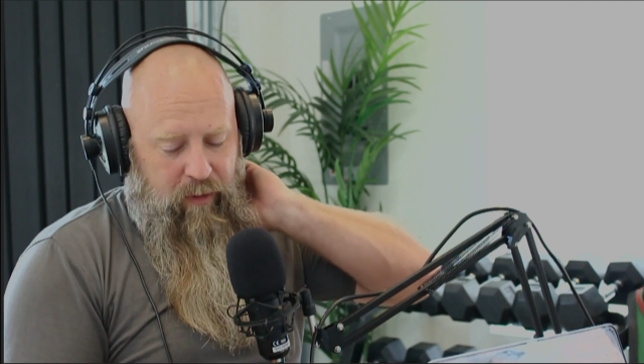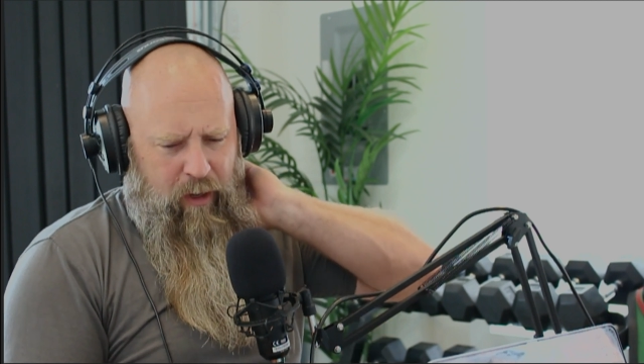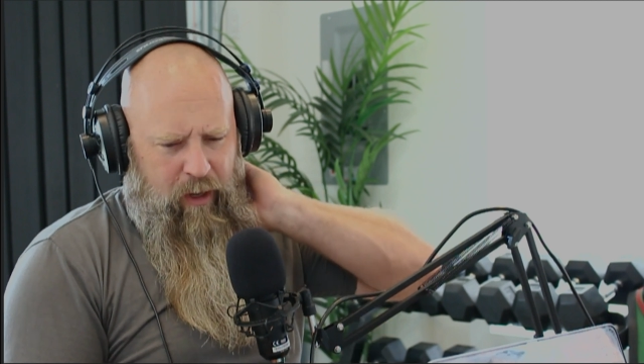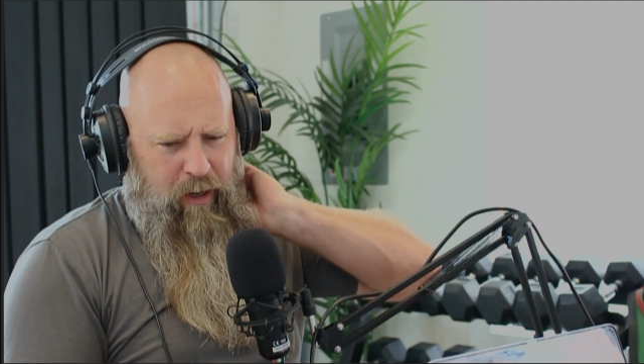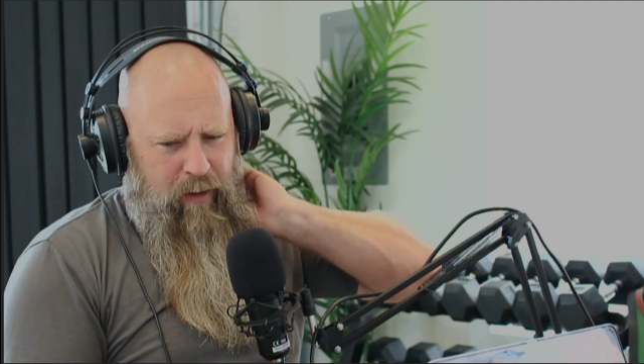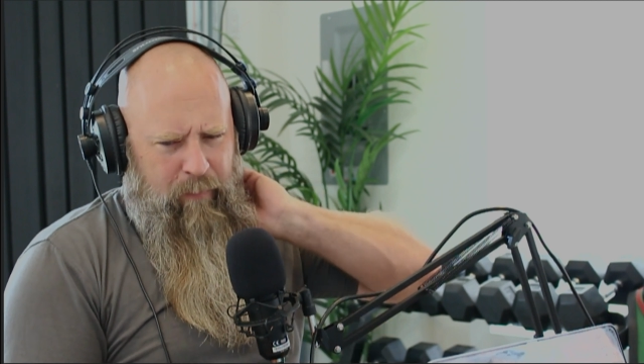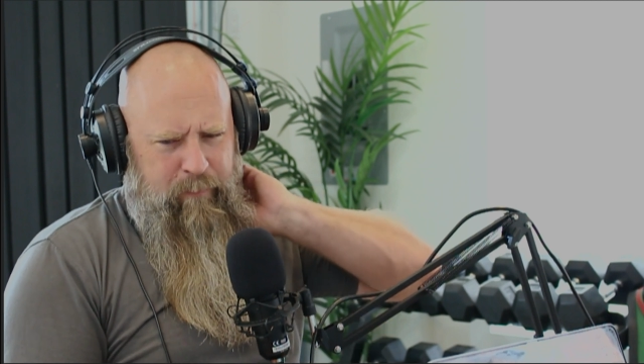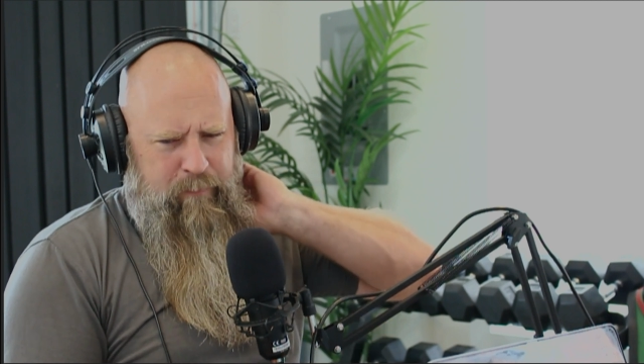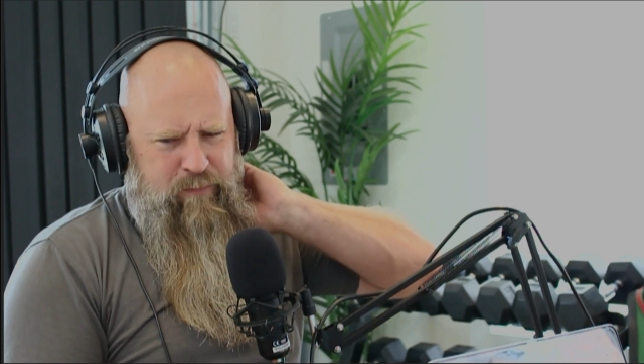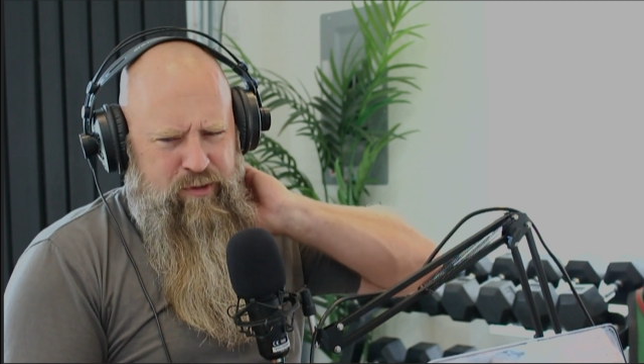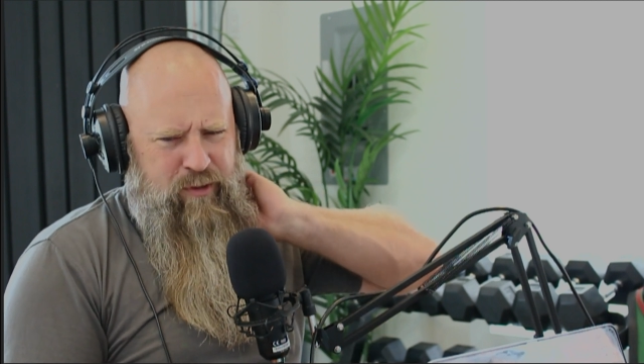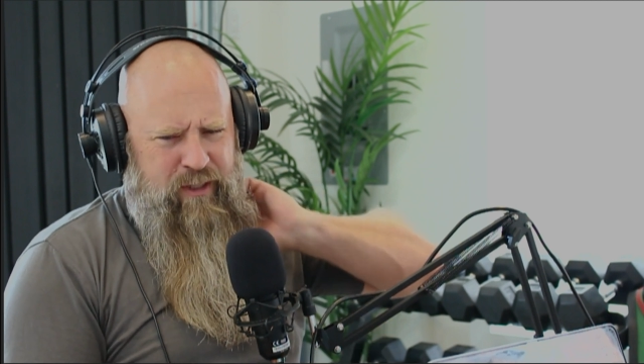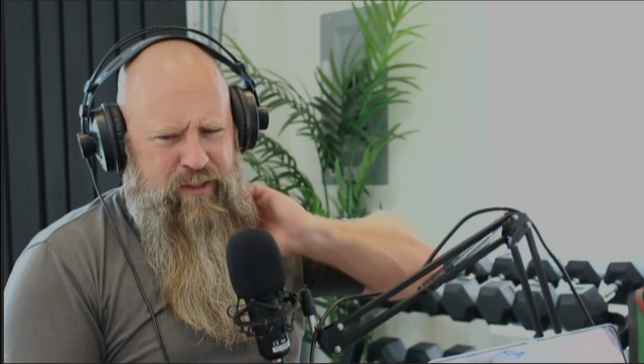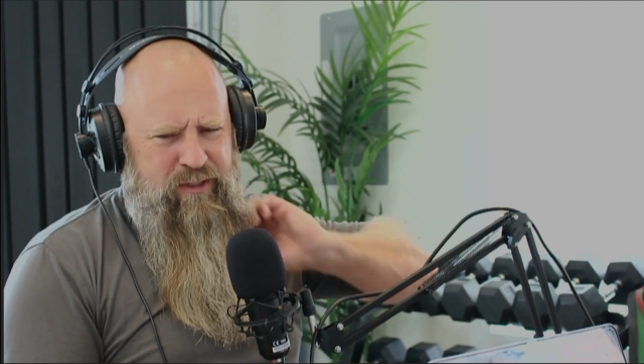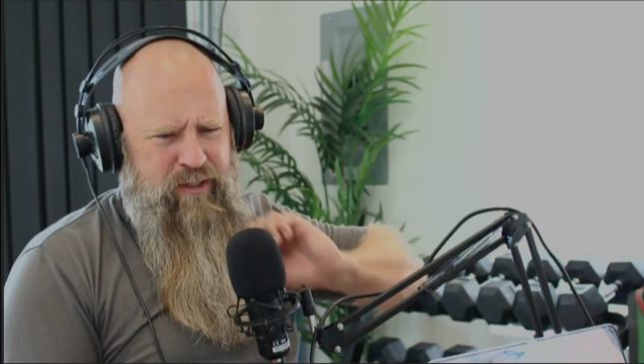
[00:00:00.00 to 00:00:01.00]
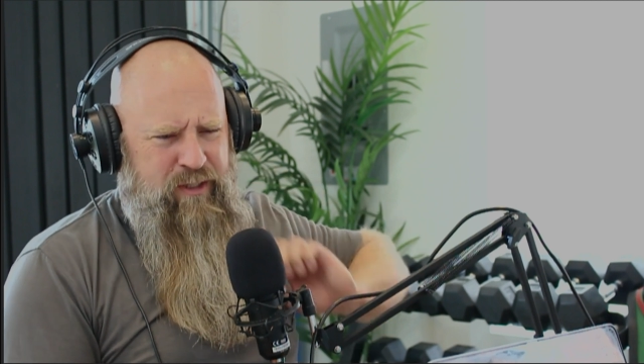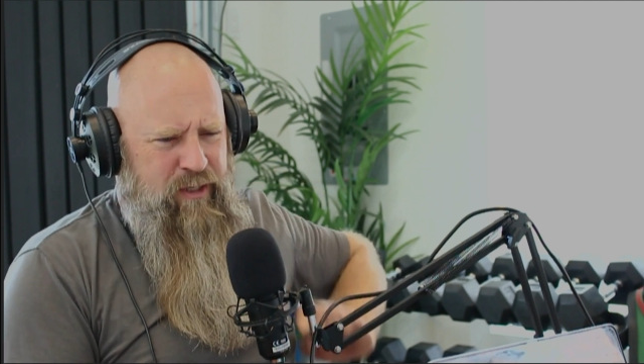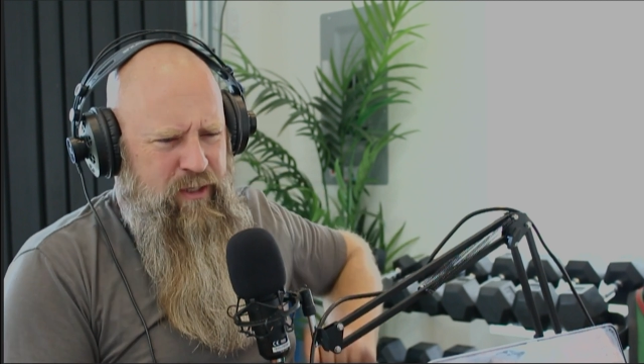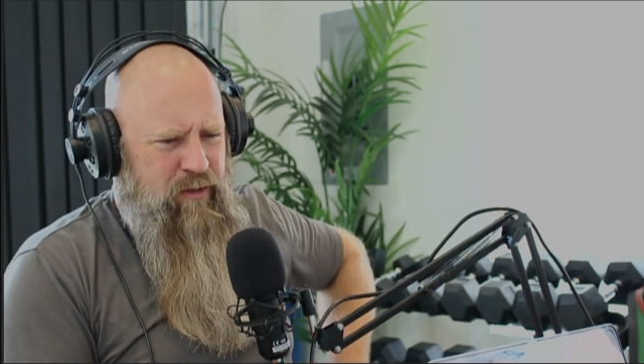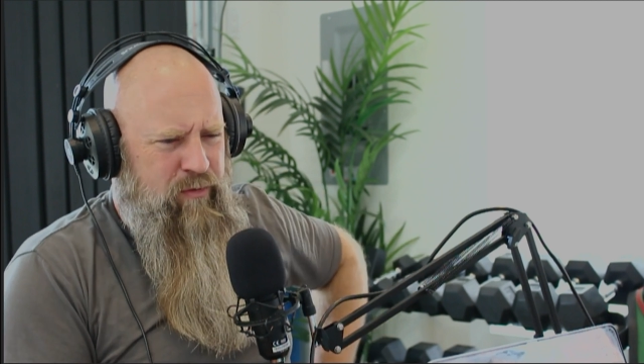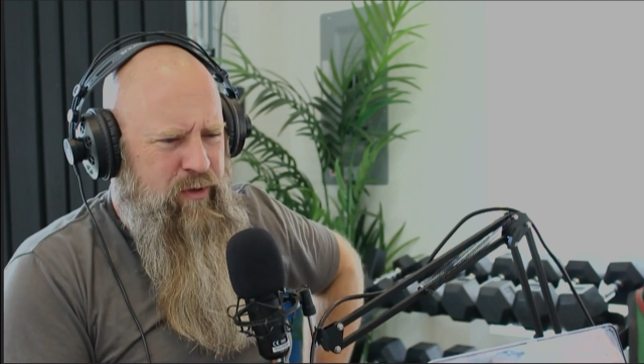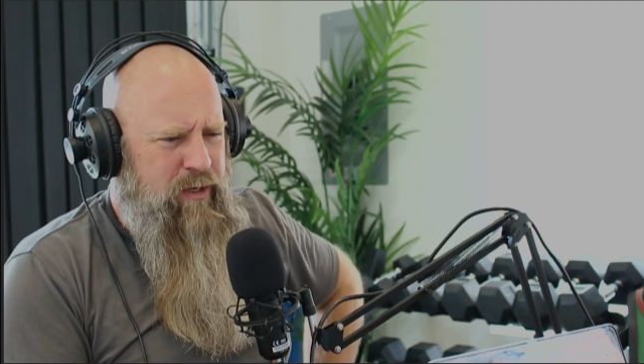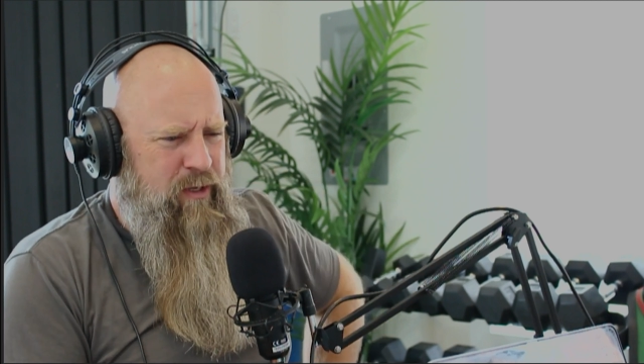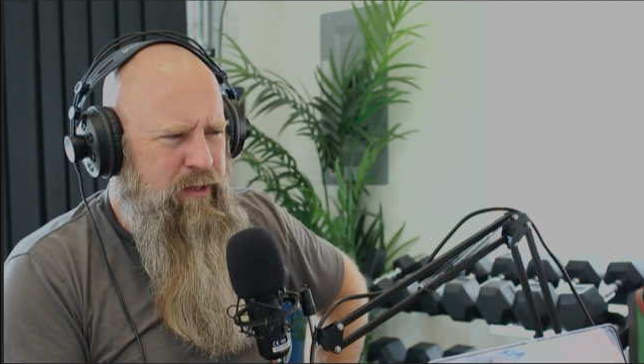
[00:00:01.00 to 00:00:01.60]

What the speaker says: So that's the deal, right?